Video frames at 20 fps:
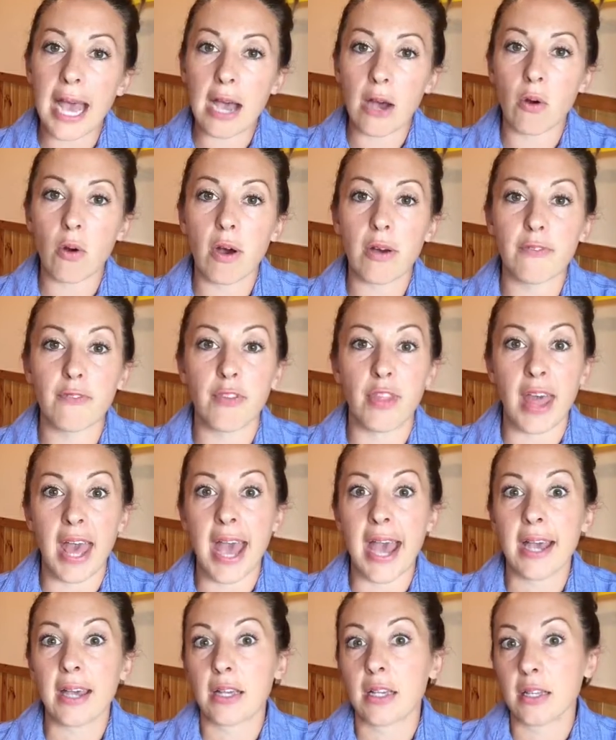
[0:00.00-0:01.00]
out of
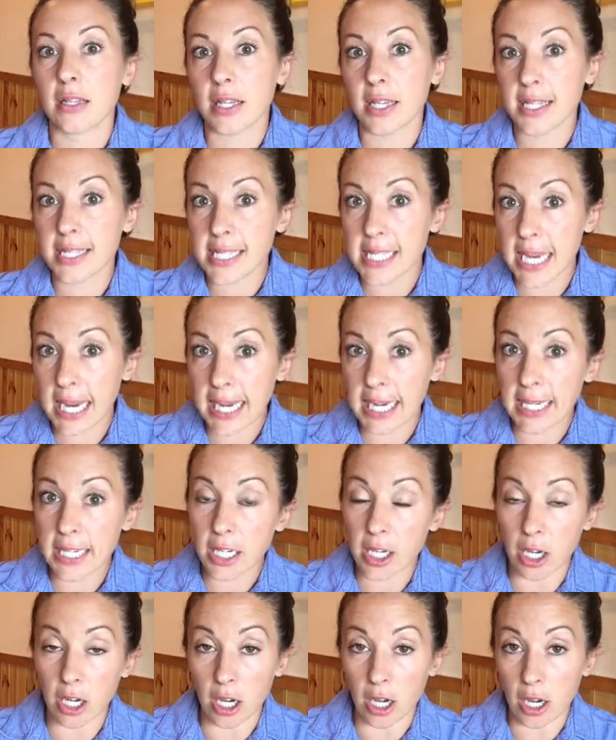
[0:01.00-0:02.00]
that
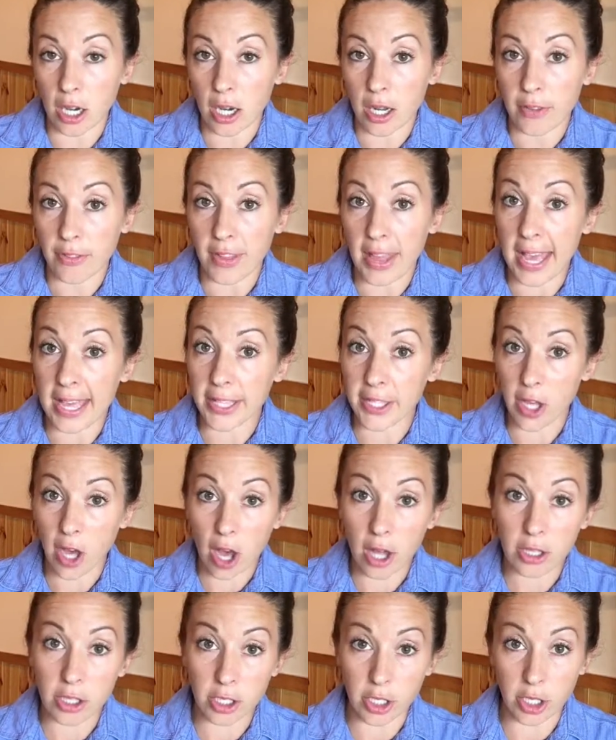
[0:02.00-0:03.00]
container, that
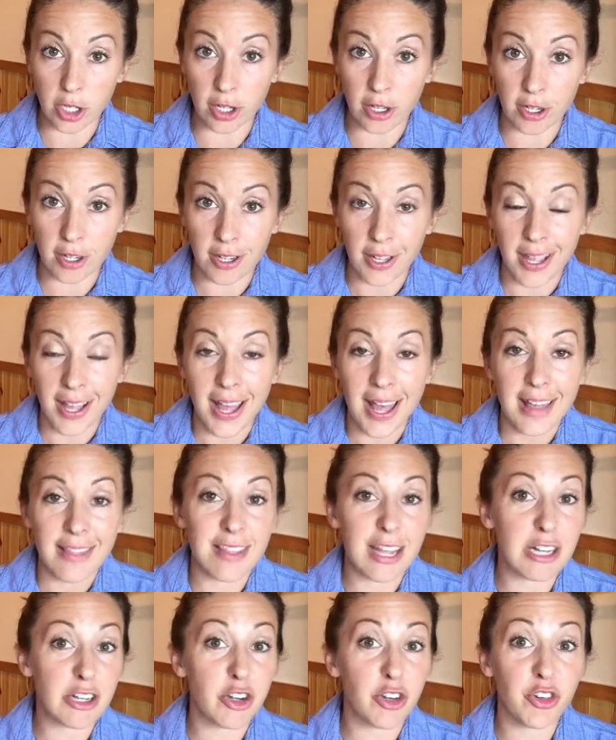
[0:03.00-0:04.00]
color,
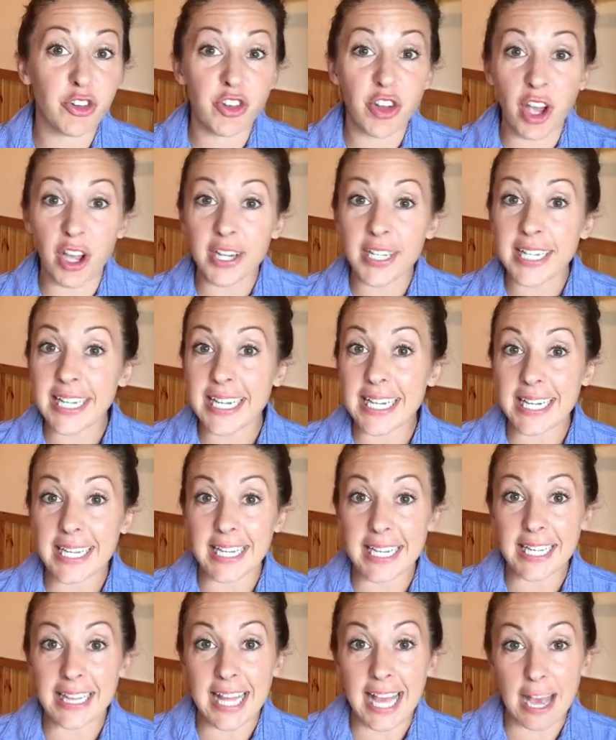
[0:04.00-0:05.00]
then you're done
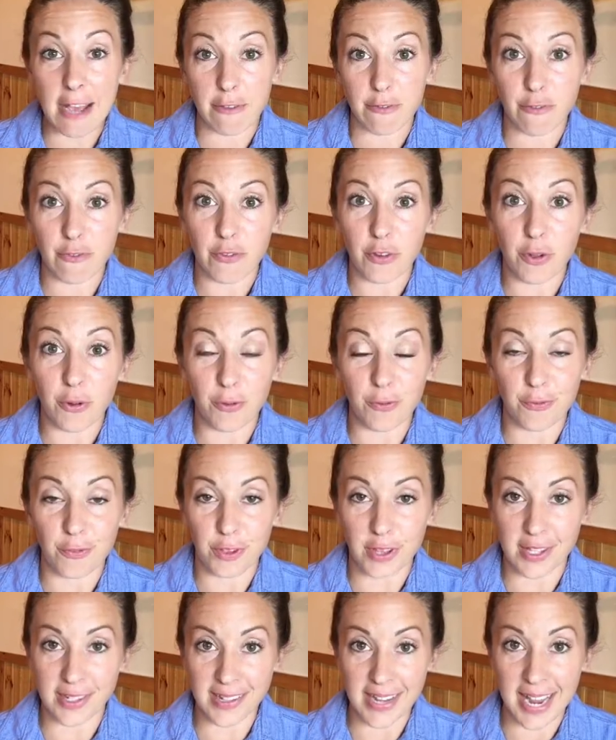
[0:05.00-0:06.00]
eating that food
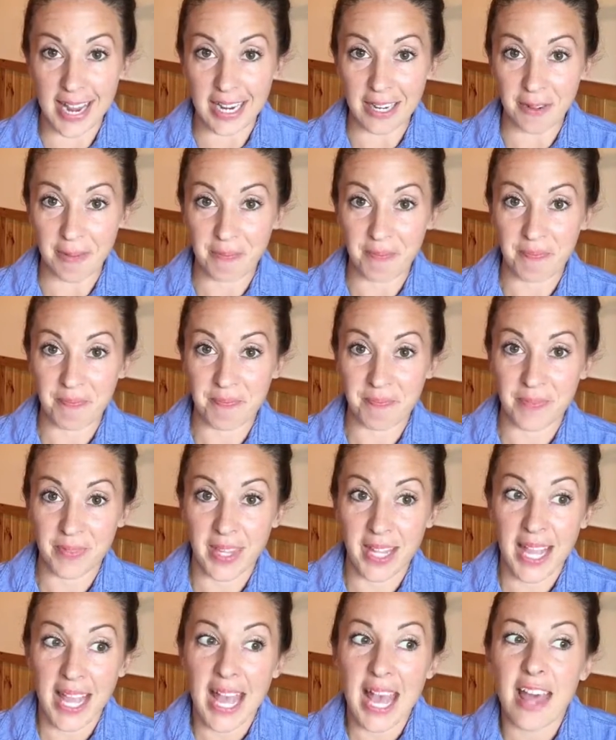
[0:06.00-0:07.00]
for the day.
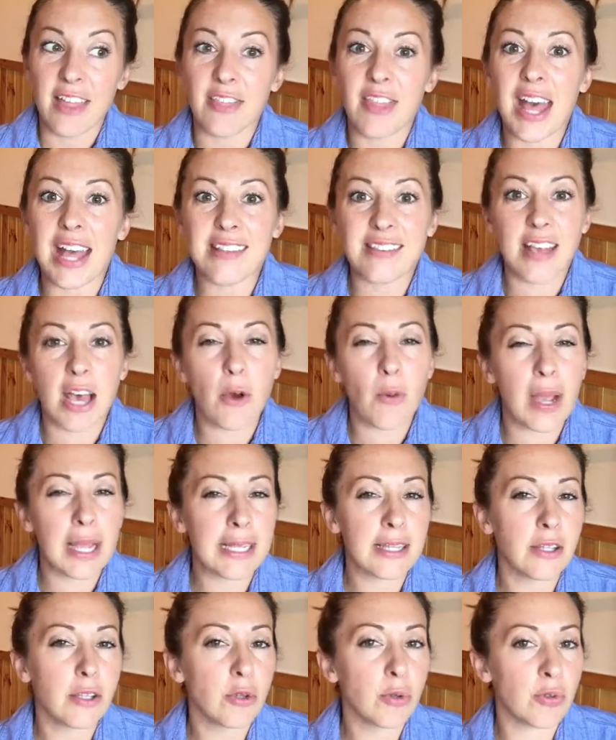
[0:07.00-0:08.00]
That's how
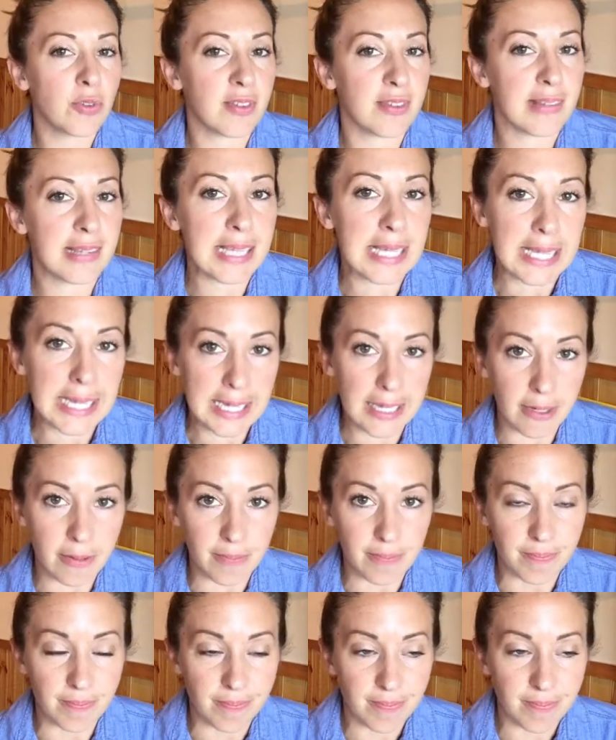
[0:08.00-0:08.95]
I used to eat.